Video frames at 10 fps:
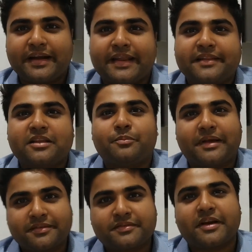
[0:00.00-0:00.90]
attain the
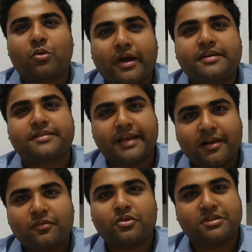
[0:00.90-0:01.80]
best required
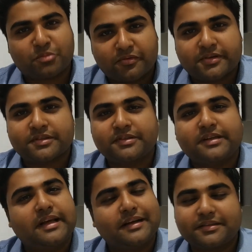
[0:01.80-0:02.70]
skill for this profession,
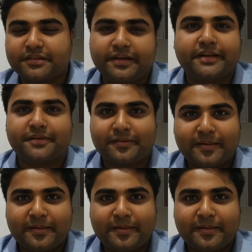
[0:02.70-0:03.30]
and that is reading.